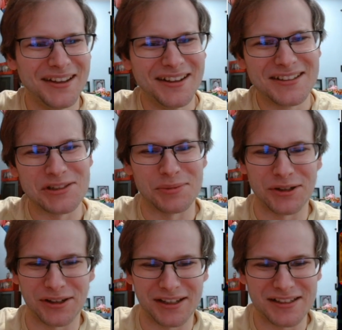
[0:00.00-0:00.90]
Super
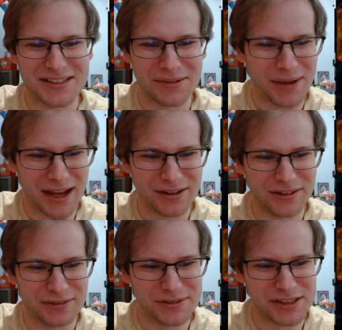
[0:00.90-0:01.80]
Ducky going to set a back
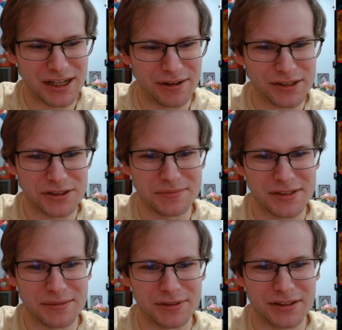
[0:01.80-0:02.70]
row. We'll see how Atrom's
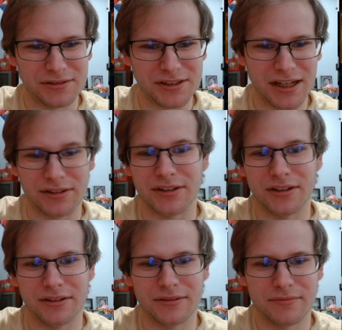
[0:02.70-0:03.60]
able to close it out,
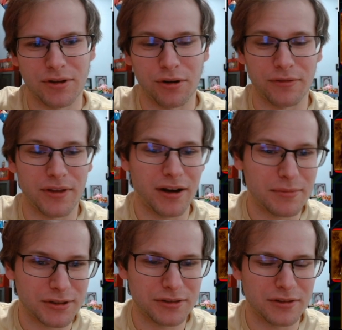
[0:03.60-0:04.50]
though. Or if they're
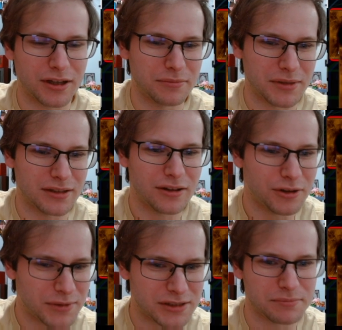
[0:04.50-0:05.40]
able to, there
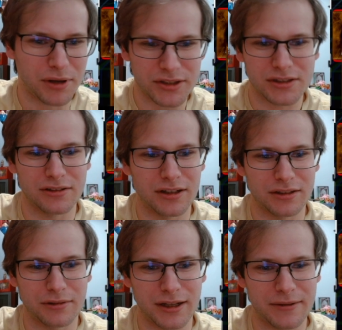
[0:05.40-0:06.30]
could be some punts along the
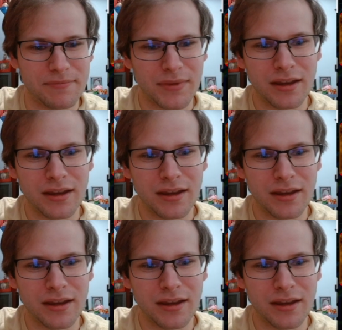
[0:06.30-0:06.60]
way.